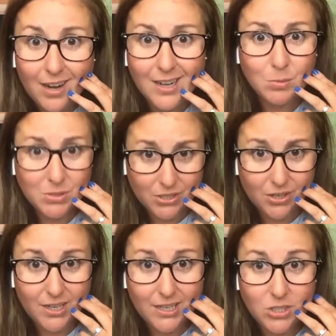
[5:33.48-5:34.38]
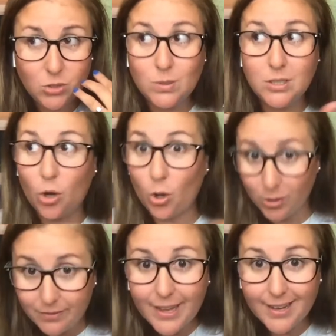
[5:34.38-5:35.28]
I'm sorry, you did
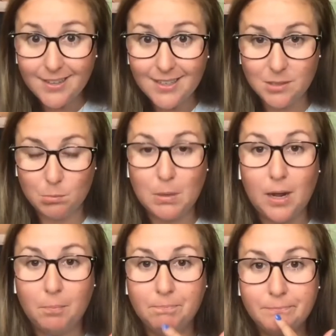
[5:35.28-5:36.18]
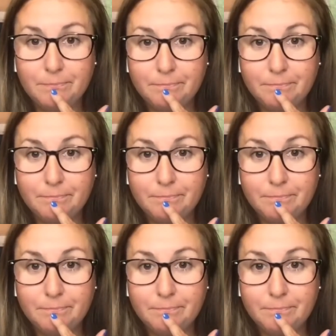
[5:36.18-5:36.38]
all of that as a mom.